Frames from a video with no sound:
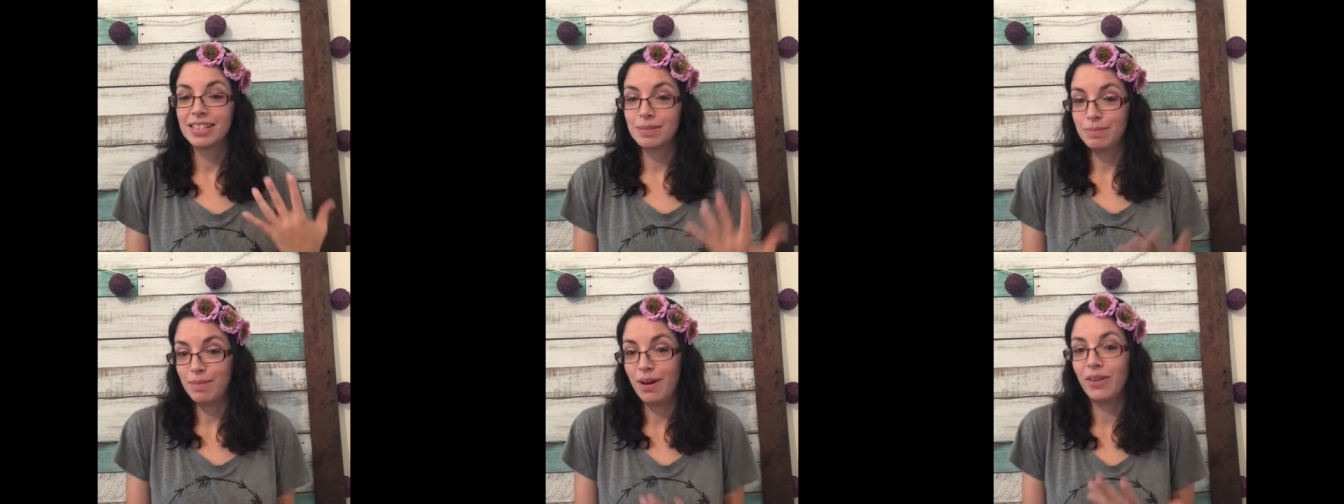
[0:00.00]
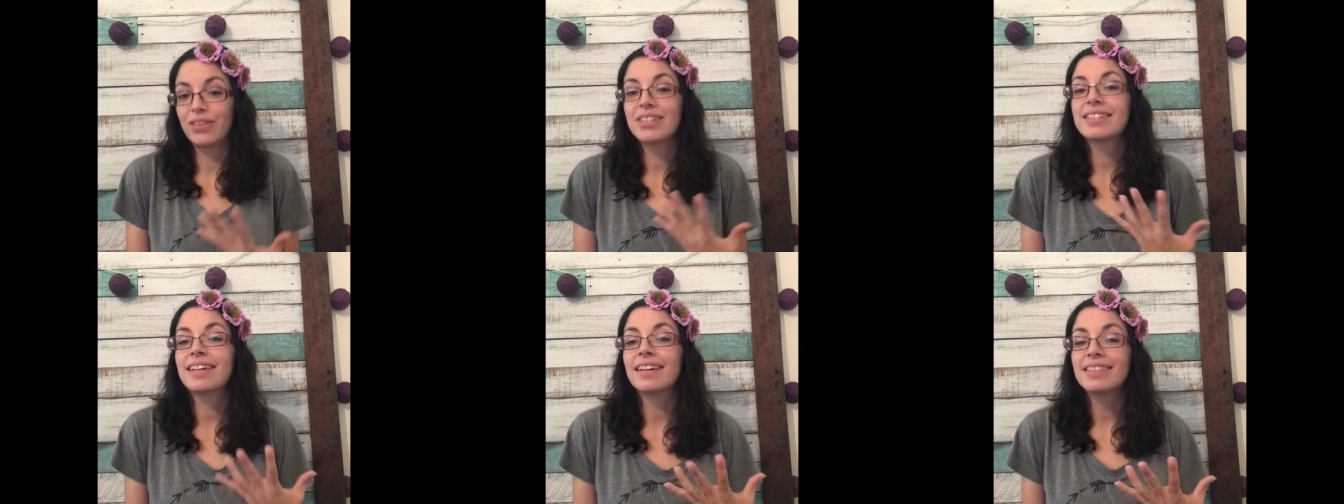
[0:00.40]
smell
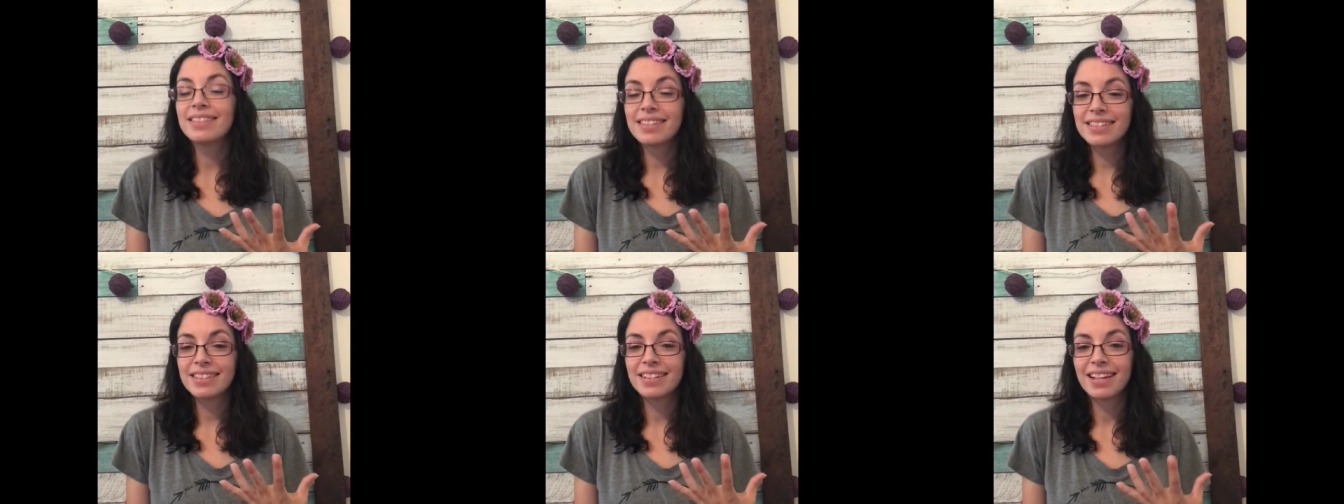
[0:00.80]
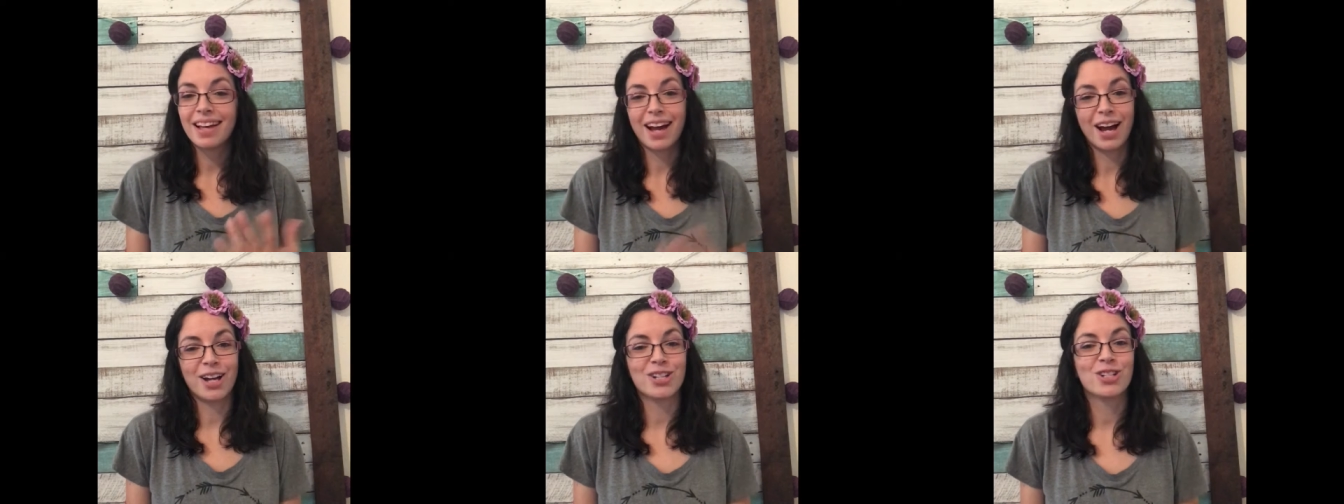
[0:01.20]
the scents,
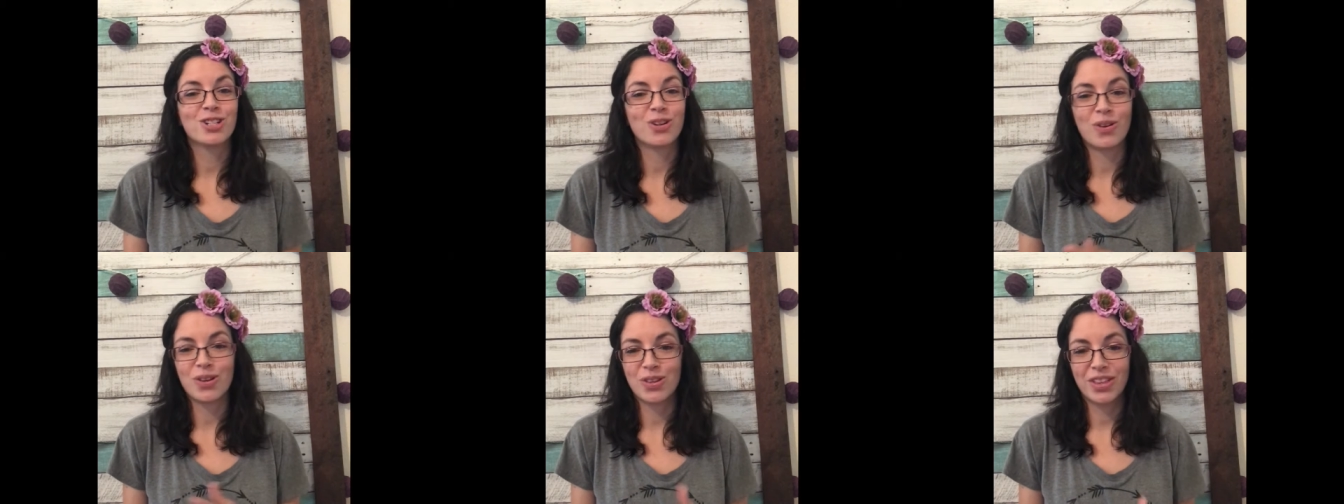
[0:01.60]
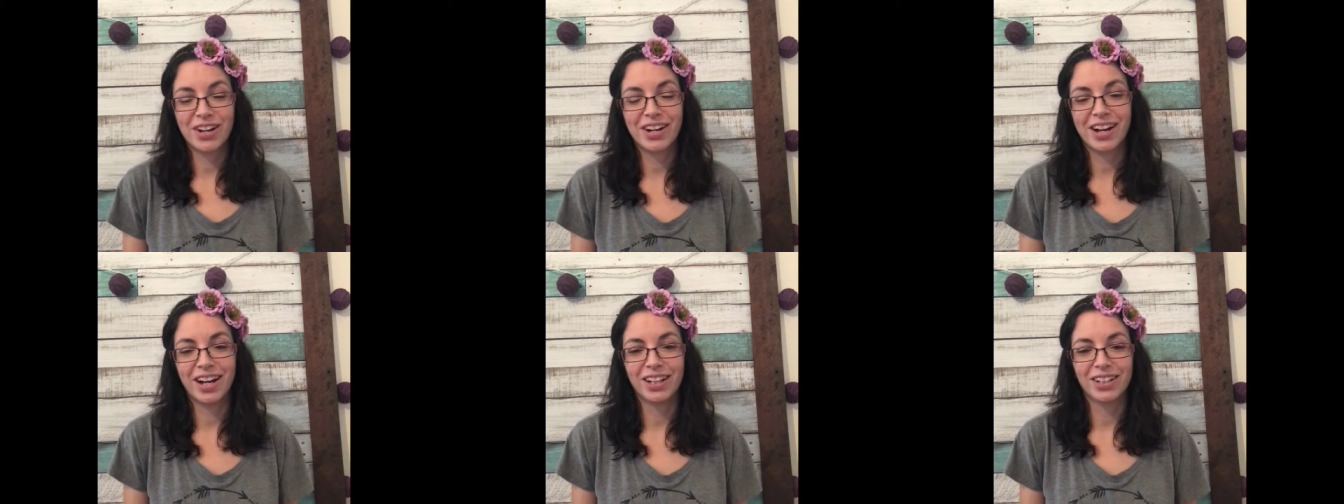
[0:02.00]
I show you
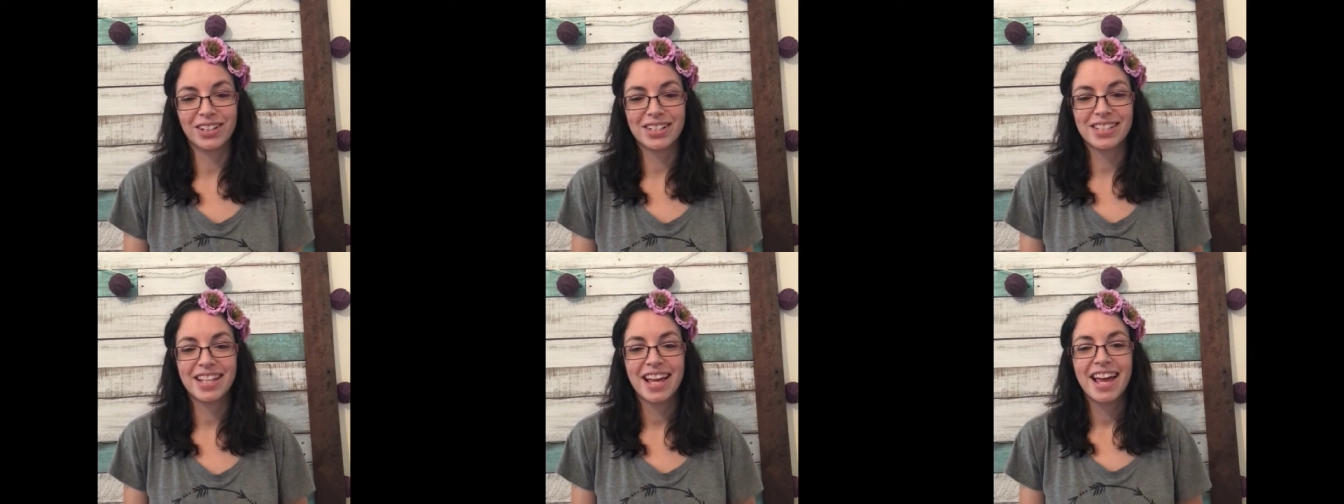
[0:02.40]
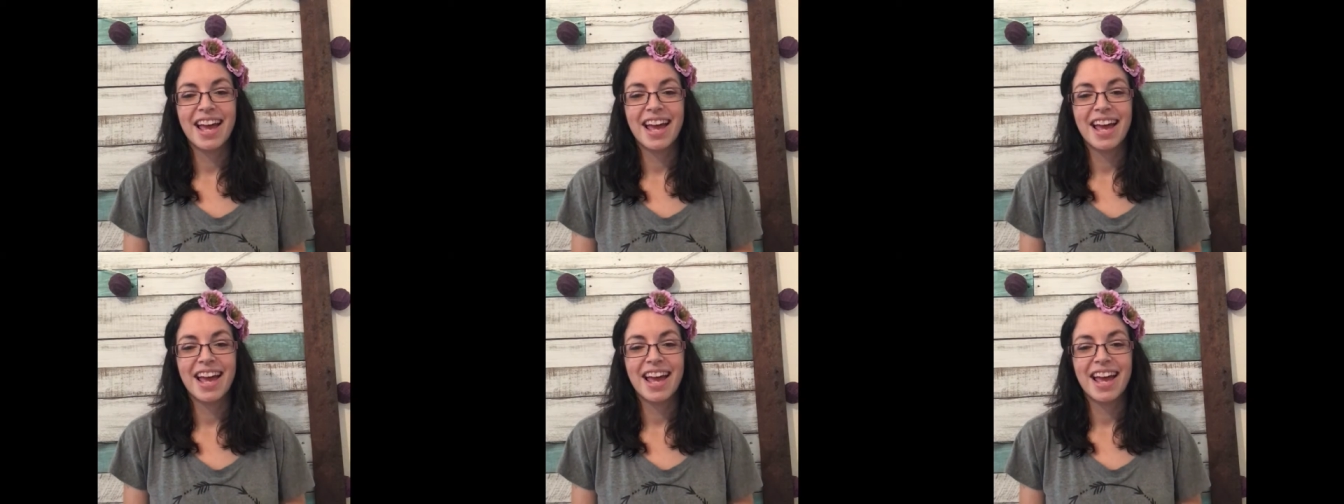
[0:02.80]
their colors,